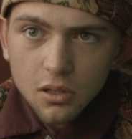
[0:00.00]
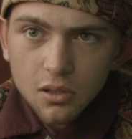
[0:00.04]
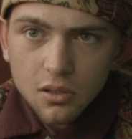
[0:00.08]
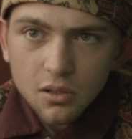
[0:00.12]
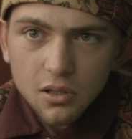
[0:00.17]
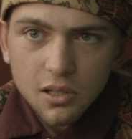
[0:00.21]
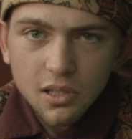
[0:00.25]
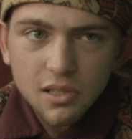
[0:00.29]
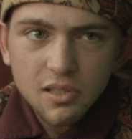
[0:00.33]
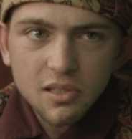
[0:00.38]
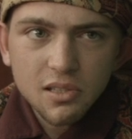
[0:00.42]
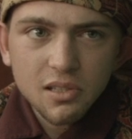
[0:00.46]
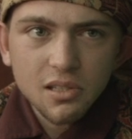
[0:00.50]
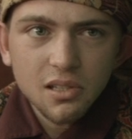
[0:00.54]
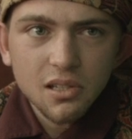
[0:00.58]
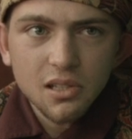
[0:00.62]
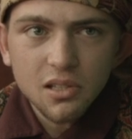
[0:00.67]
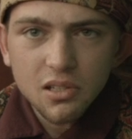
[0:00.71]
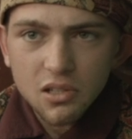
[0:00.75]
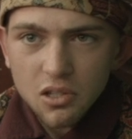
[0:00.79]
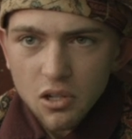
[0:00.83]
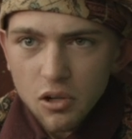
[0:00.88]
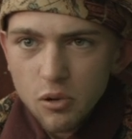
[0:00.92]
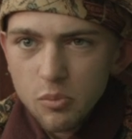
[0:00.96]
This
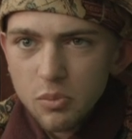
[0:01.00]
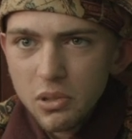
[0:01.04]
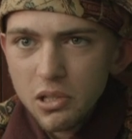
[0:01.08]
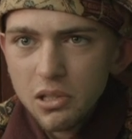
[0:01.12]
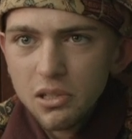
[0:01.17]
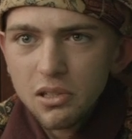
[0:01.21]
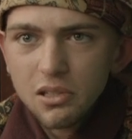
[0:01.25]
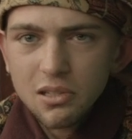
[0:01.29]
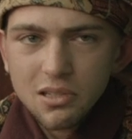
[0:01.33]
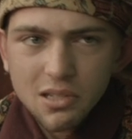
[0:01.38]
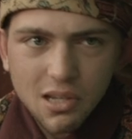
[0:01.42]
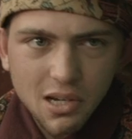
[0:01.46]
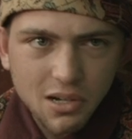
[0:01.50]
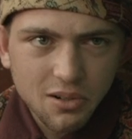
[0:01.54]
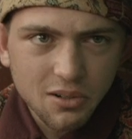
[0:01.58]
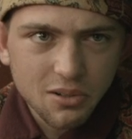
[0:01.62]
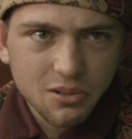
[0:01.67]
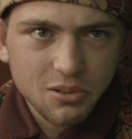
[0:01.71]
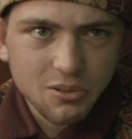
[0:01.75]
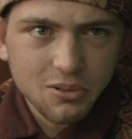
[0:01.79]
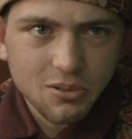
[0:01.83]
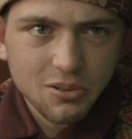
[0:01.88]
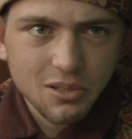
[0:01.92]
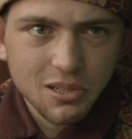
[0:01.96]
is open
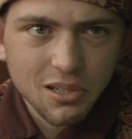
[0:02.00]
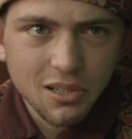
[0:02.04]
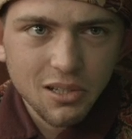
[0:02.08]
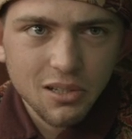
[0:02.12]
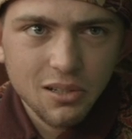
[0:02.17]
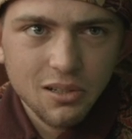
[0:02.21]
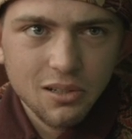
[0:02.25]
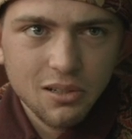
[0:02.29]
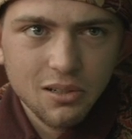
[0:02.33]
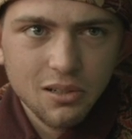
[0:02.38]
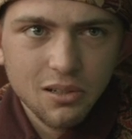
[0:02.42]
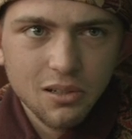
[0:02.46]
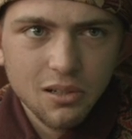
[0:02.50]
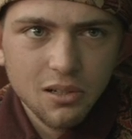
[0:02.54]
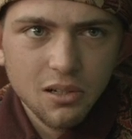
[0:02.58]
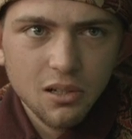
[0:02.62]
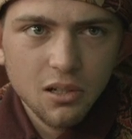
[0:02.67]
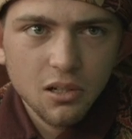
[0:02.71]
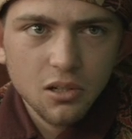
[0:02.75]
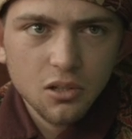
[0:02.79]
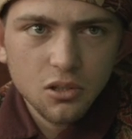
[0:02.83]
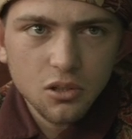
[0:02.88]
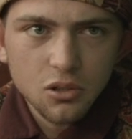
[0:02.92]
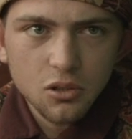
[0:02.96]
territory.
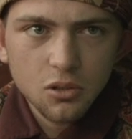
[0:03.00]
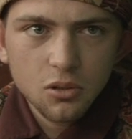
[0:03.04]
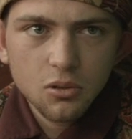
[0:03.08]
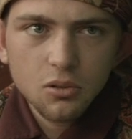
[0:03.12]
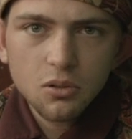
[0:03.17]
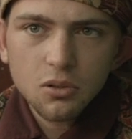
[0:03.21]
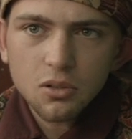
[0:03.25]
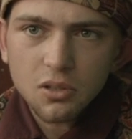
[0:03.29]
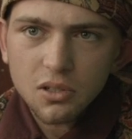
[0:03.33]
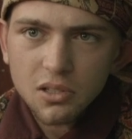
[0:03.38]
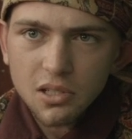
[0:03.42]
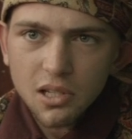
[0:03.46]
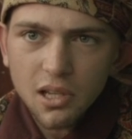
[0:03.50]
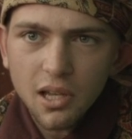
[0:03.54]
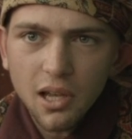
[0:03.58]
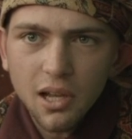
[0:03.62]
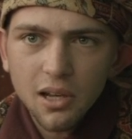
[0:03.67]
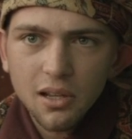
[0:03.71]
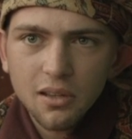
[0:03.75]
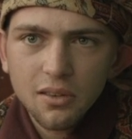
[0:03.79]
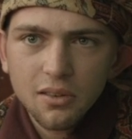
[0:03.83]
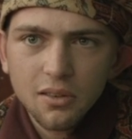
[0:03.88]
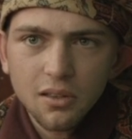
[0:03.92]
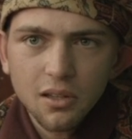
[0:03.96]
Do or say
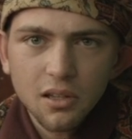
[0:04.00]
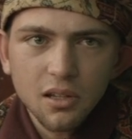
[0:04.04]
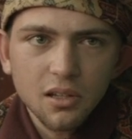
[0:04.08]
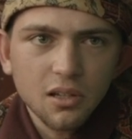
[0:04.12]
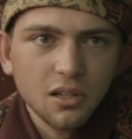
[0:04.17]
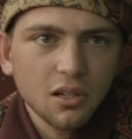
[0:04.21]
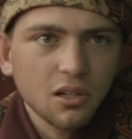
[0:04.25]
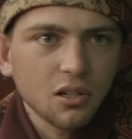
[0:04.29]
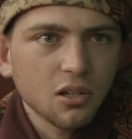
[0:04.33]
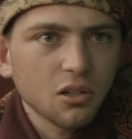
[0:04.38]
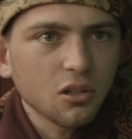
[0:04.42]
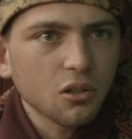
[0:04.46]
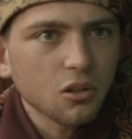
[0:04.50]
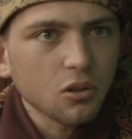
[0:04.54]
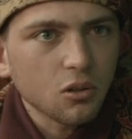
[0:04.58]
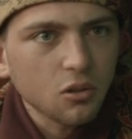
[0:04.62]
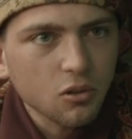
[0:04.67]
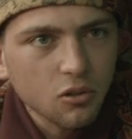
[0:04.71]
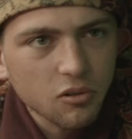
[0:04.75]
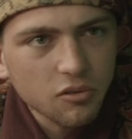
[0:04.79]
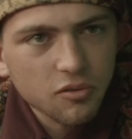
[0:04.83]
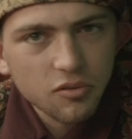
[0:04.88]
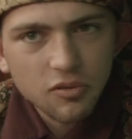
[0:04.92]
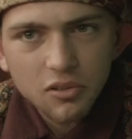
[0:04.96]
anything
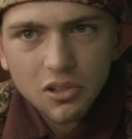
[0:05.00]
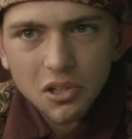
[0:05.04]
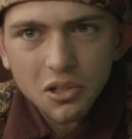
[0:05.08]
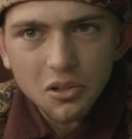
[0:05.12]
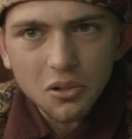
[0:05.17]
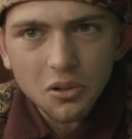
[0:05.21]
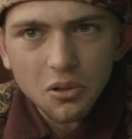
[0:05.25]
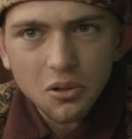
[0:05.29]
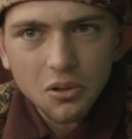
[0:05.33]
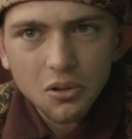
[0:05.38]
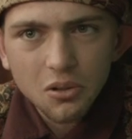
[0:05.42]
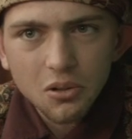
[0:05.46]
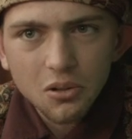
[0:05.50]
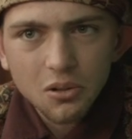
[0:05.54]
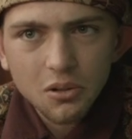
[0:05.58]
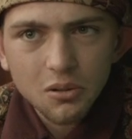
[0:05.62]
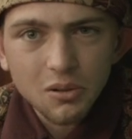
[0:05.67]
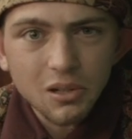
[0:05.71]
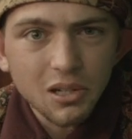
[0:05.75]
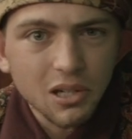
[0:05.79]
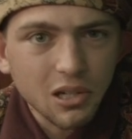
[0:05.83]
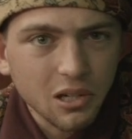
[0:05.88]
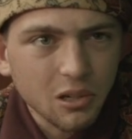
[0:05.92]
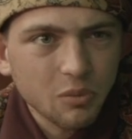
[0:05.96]
you feel
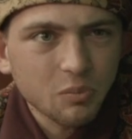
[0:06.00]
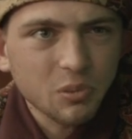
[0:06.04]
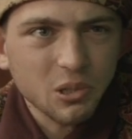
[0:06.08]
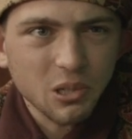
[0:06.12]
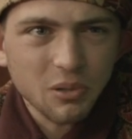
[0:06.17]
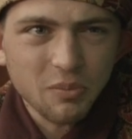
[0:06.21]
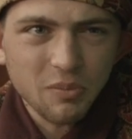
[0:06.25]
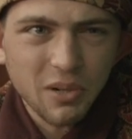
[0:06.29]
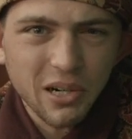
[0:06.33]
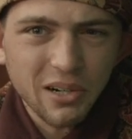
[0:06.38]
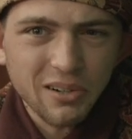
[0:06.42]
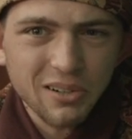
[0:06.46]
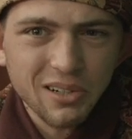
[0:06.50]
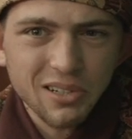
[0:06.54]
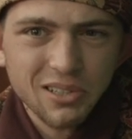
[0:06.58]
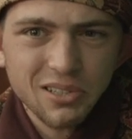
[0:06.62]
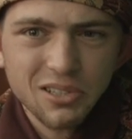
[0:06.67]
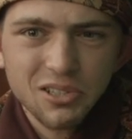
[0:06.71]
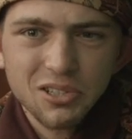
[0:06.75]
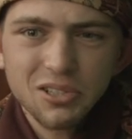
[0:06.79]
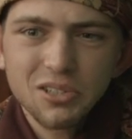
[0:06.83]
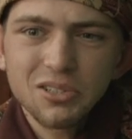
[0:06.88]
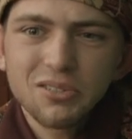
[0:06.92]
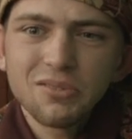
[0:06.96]
will help your
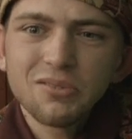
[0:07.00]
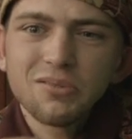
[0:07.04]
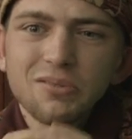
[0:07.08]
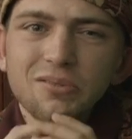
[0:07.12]
marriage.